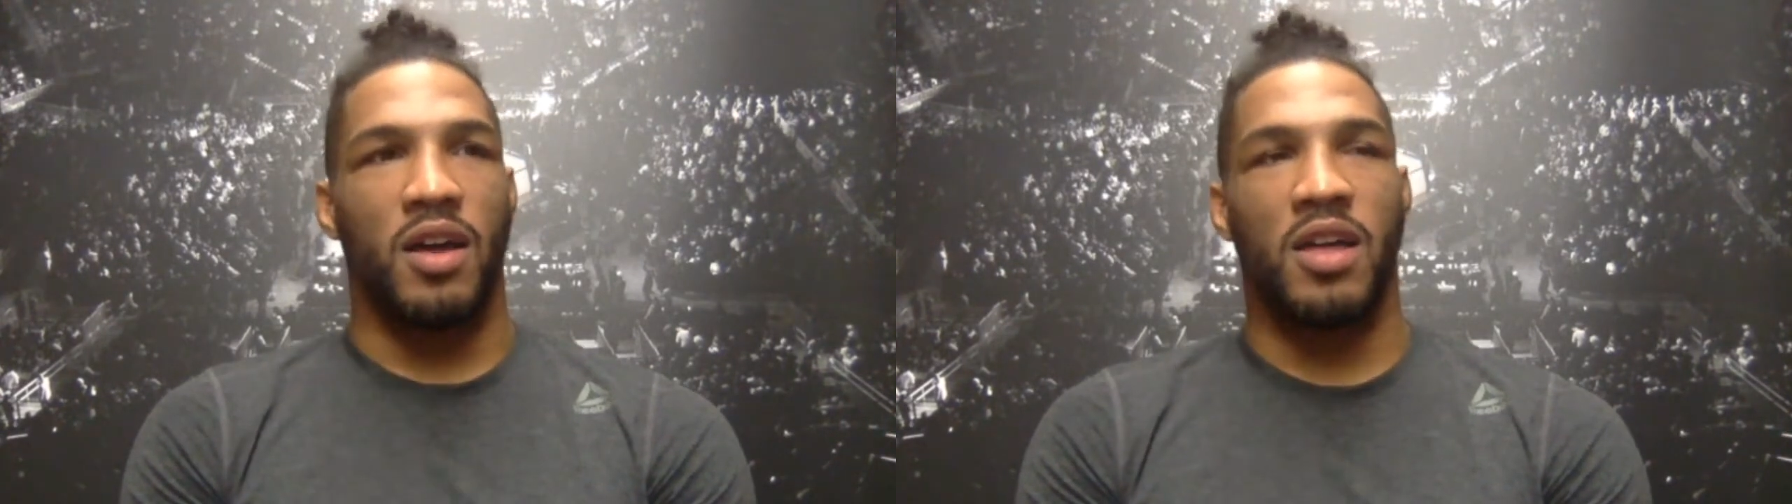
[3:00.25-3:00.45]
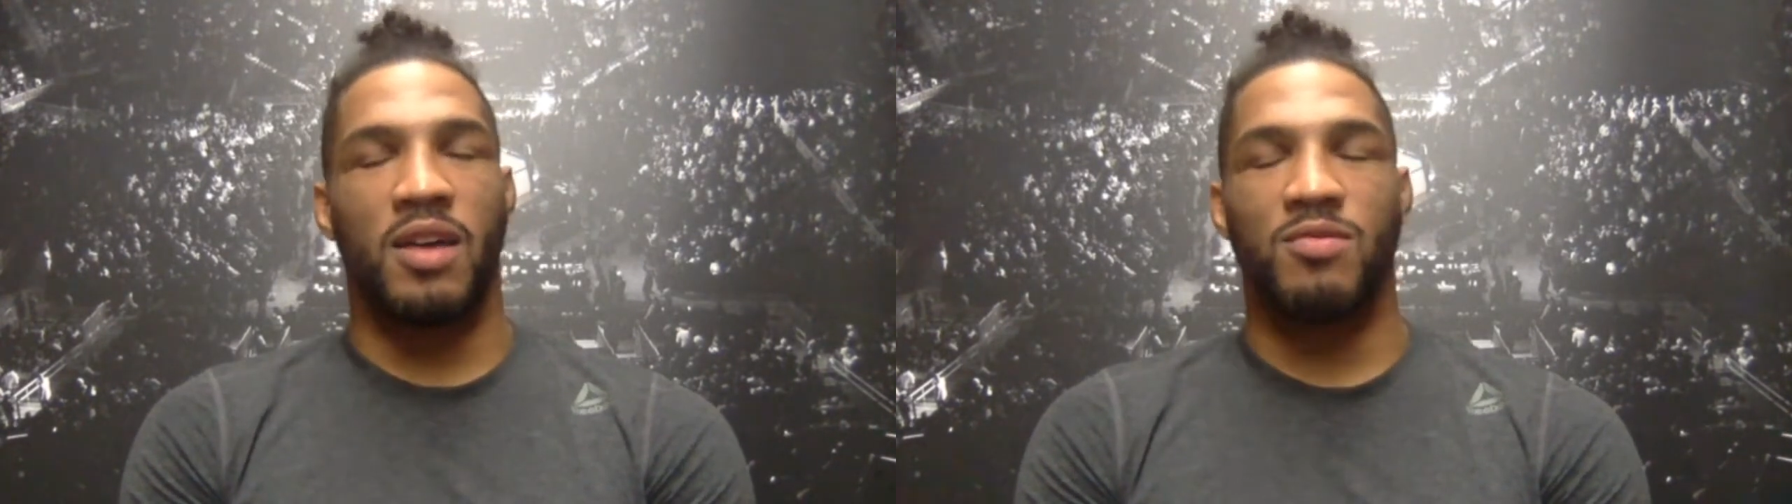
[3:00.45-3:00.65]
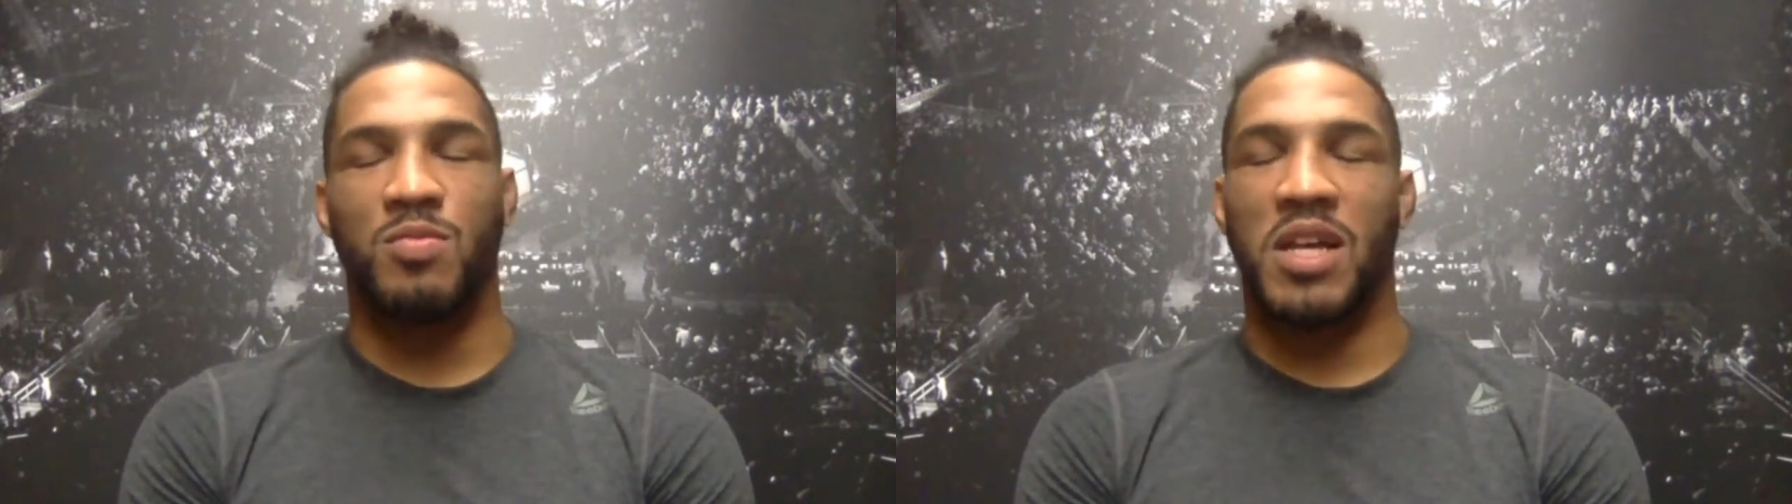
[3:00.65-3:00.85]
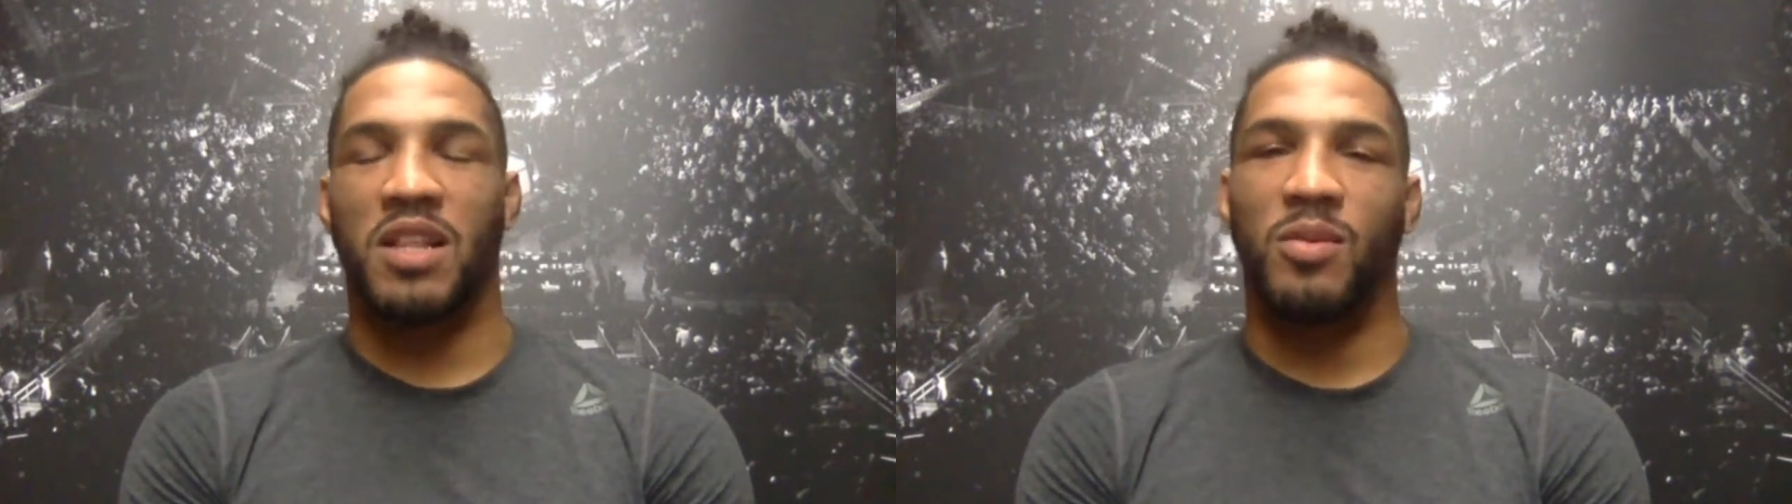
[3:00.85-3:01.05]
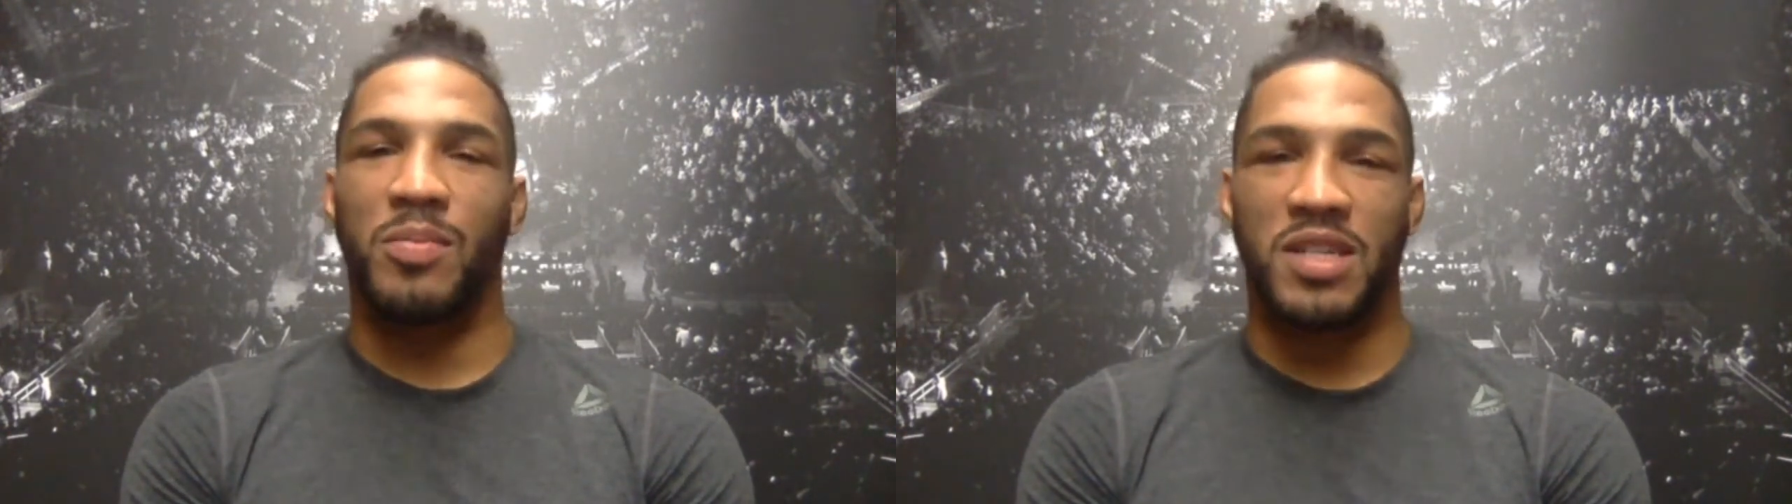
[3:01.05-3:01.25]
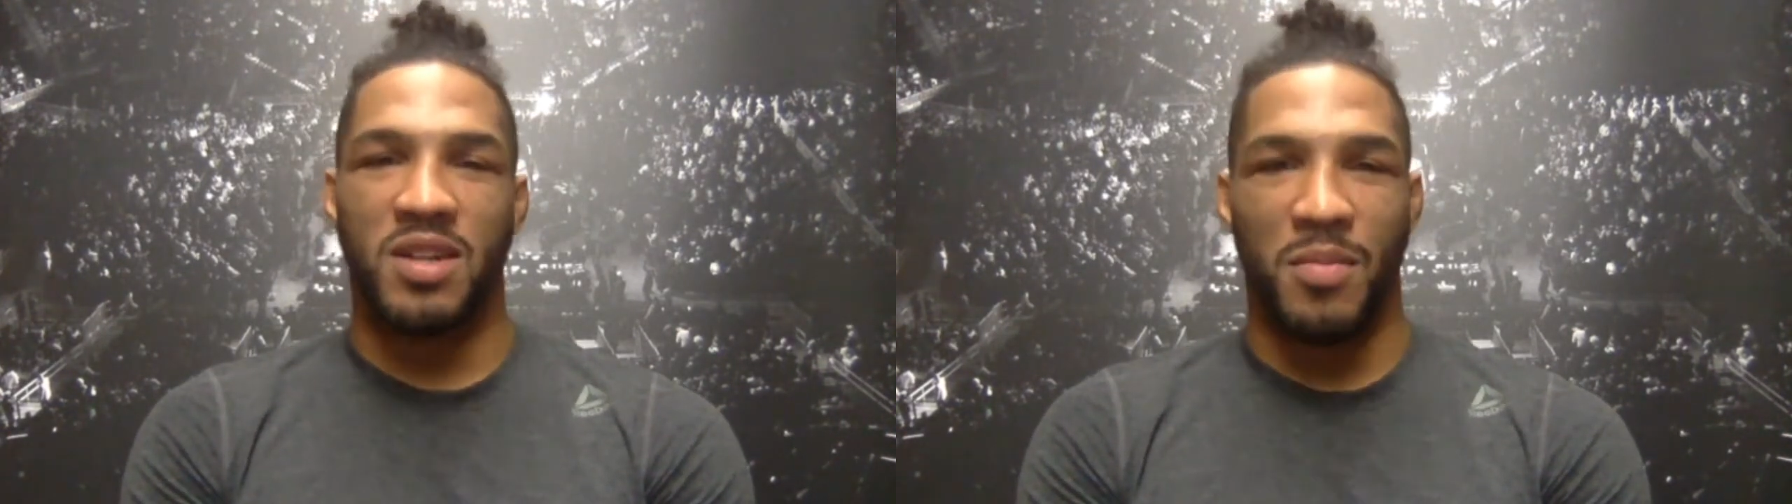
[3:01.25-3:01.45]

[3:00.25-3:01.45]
It gives me a little bit